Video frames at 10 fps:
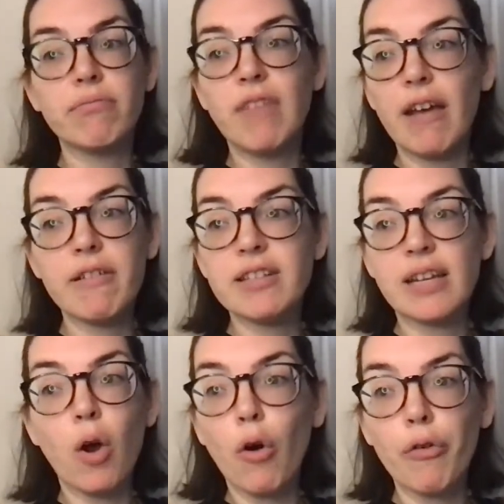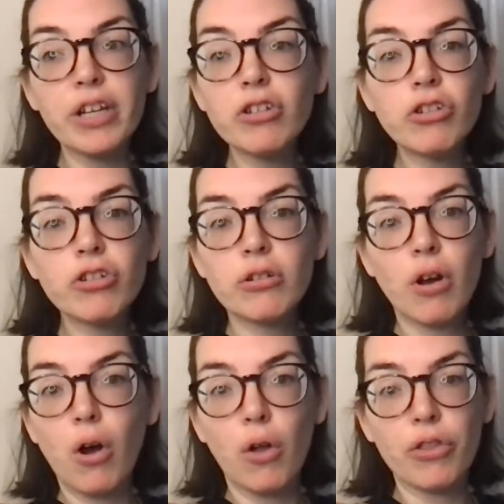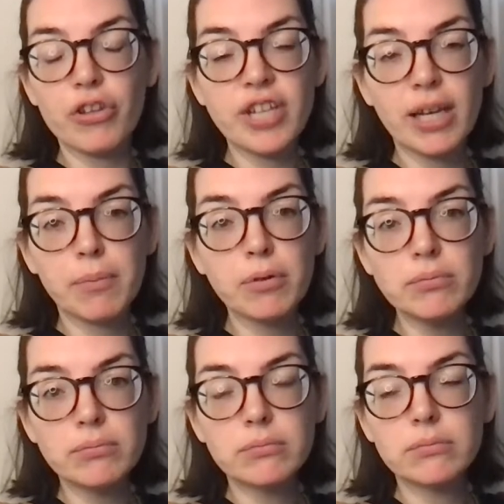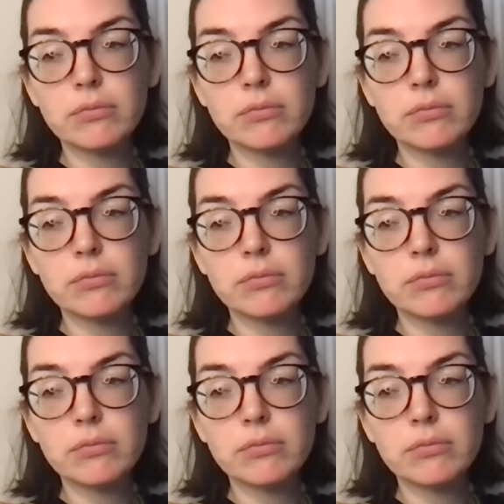there is an orange on the table,